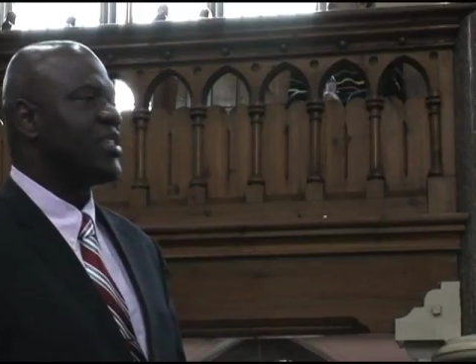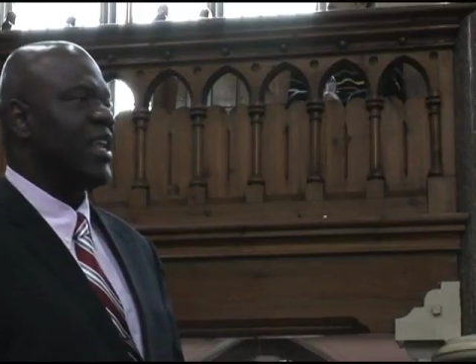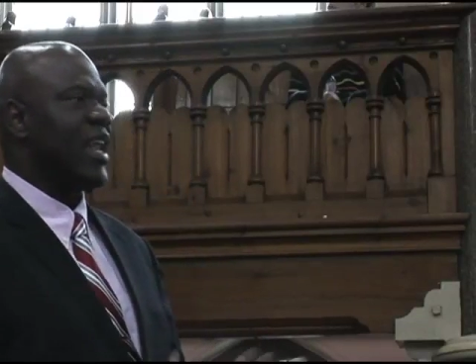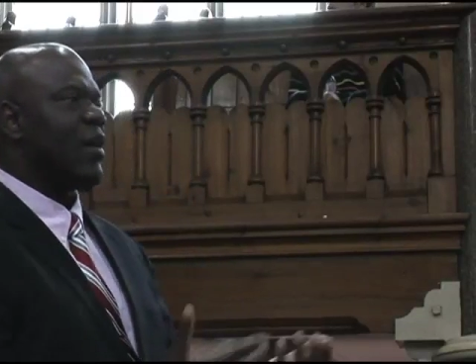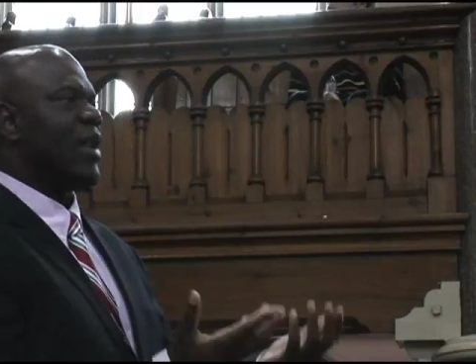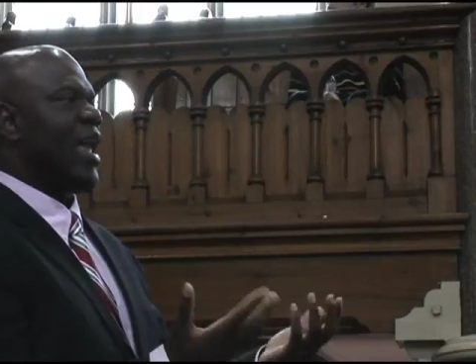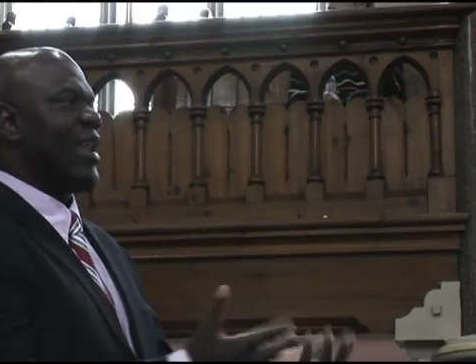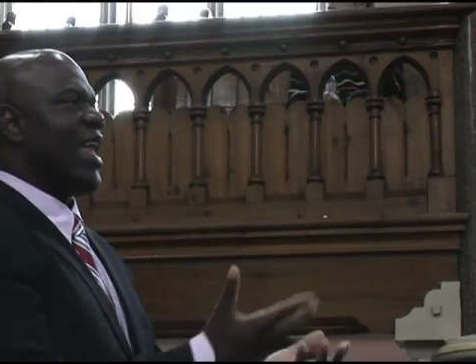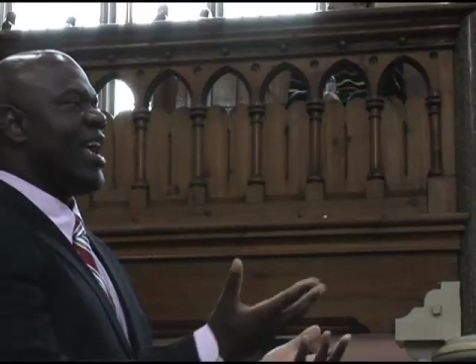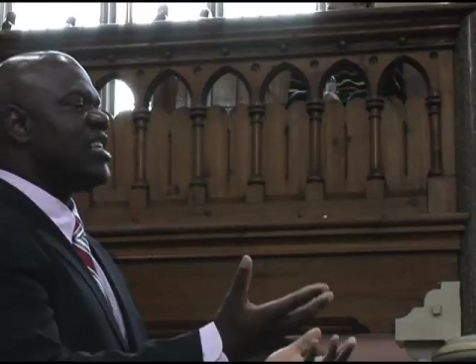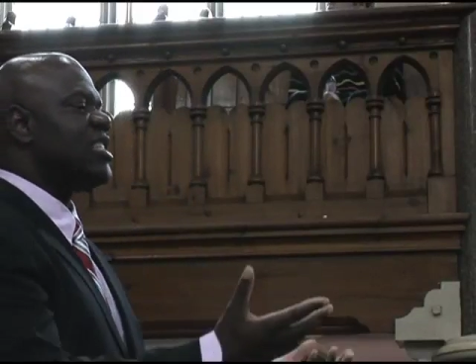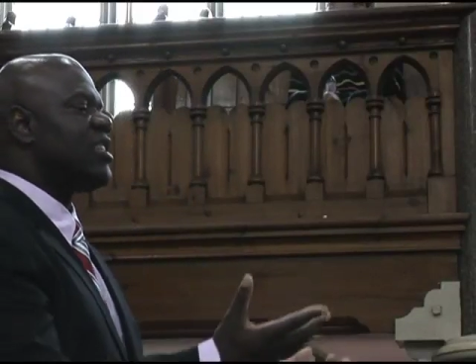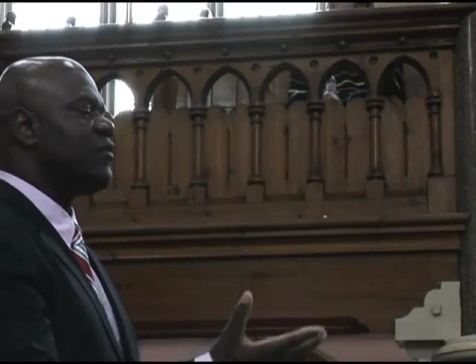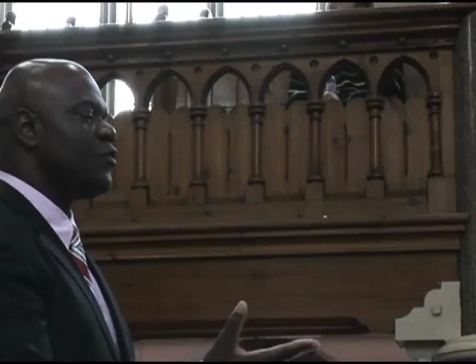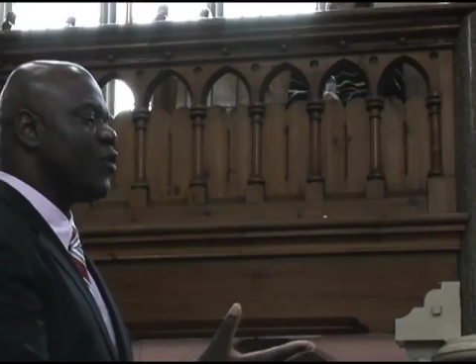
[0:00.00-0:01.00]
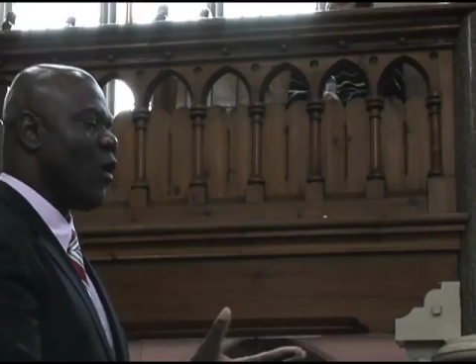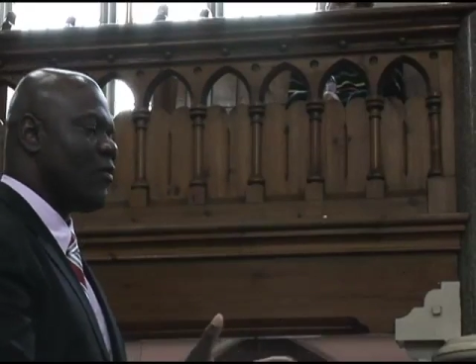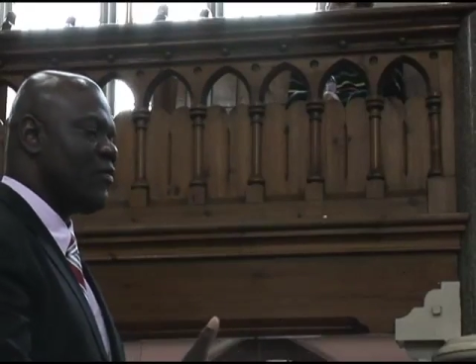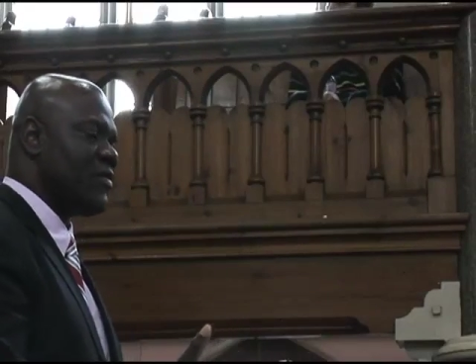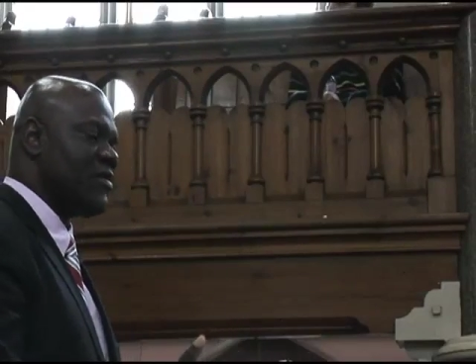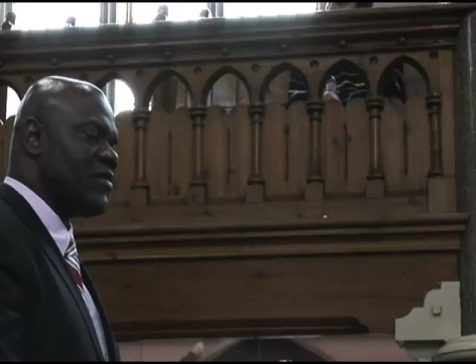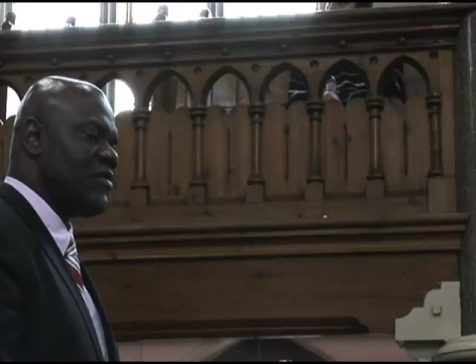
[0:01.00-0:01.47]
And I like Steve
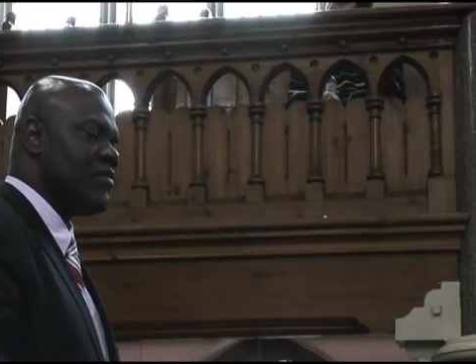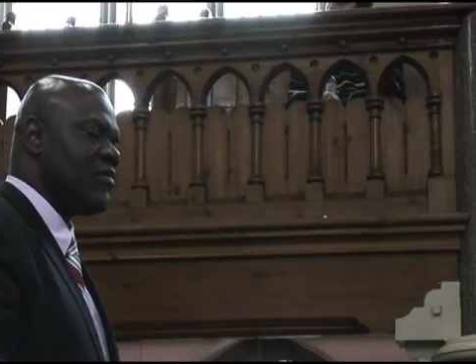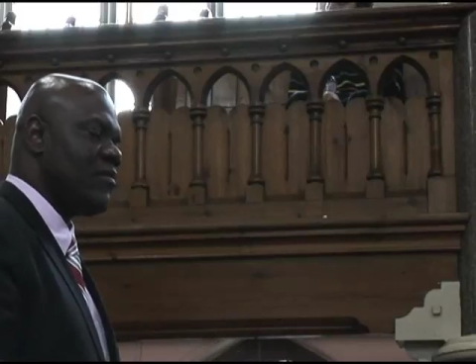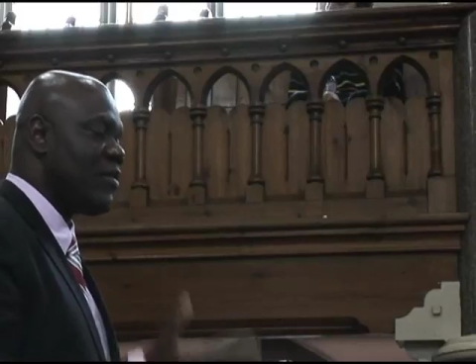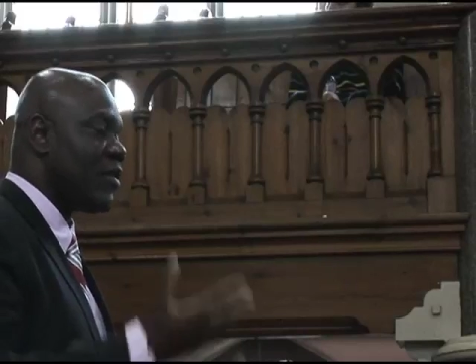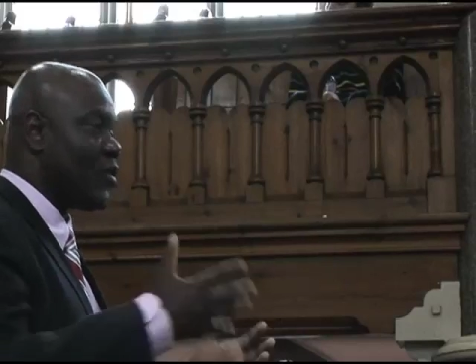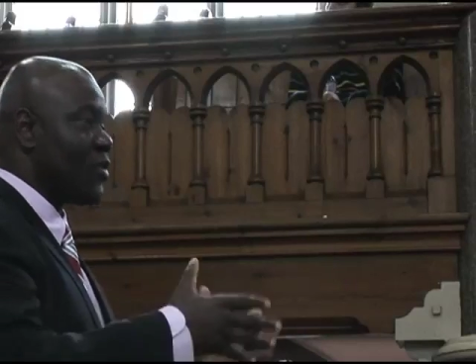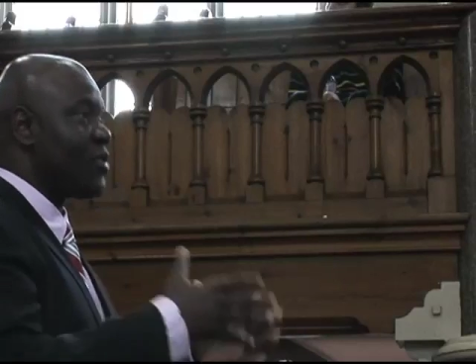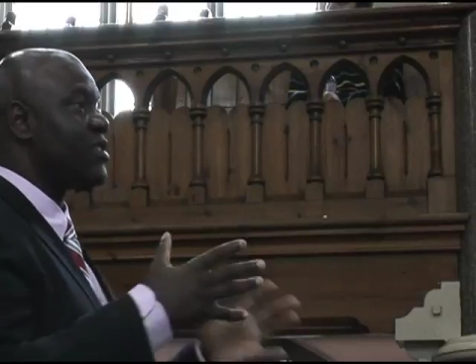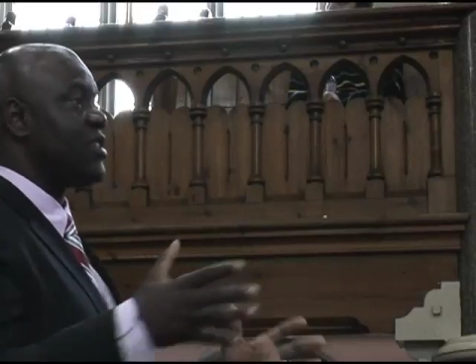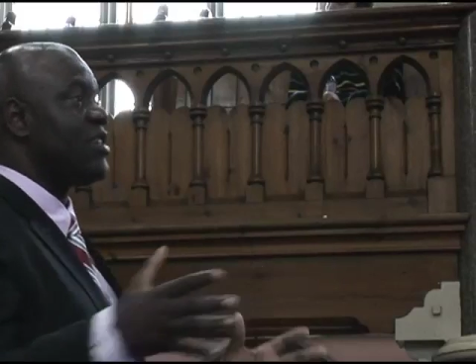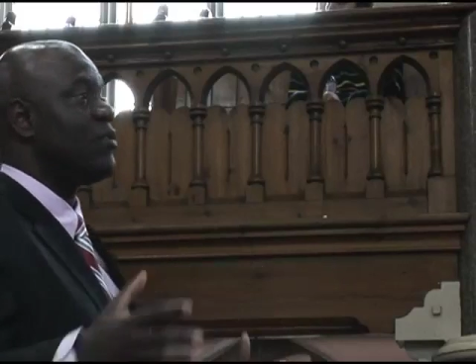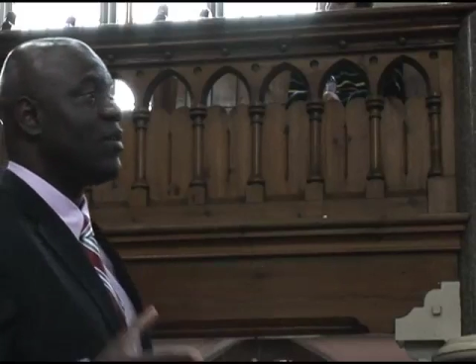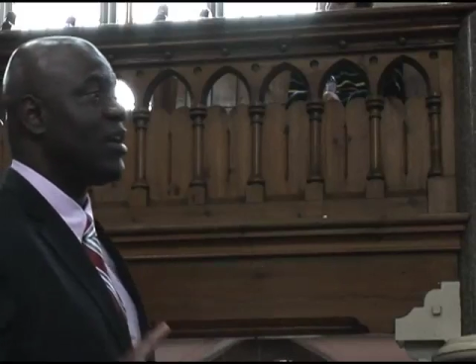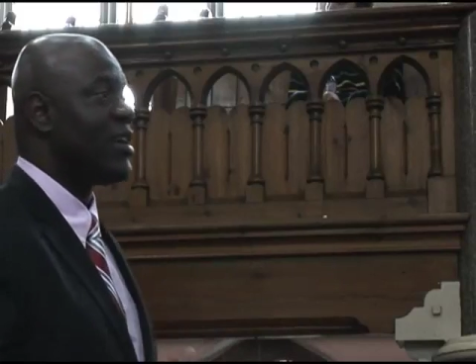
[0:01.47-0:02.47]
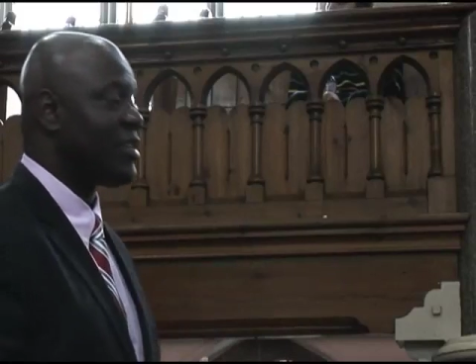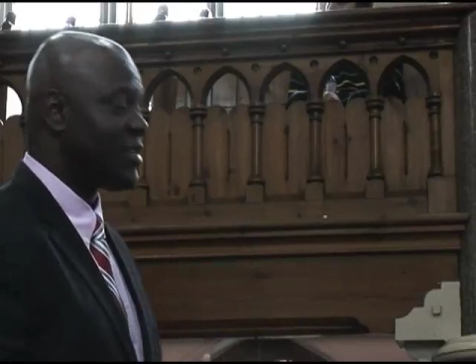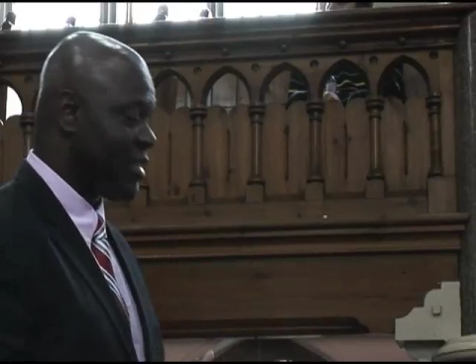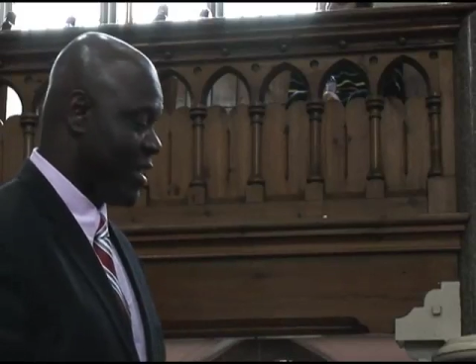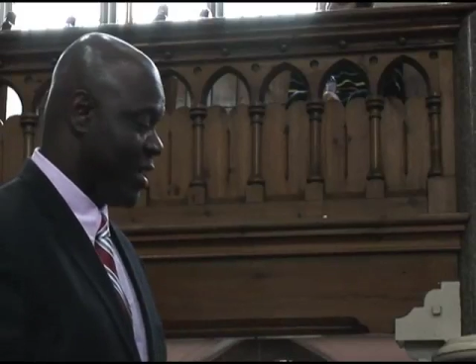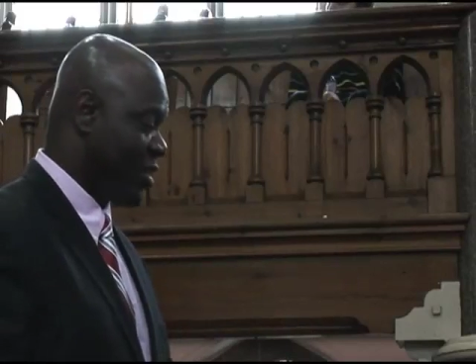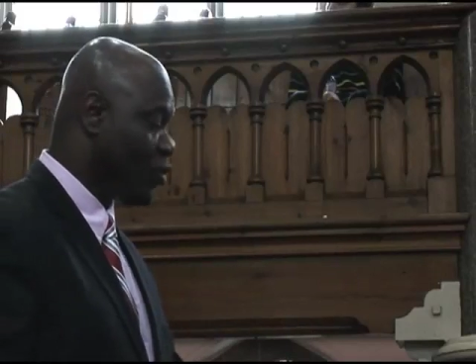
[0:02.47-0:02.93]
Jobs because he
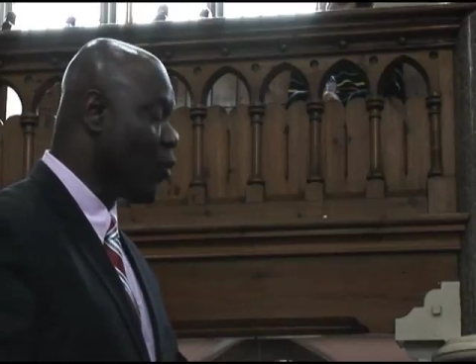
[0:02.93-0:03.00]
was a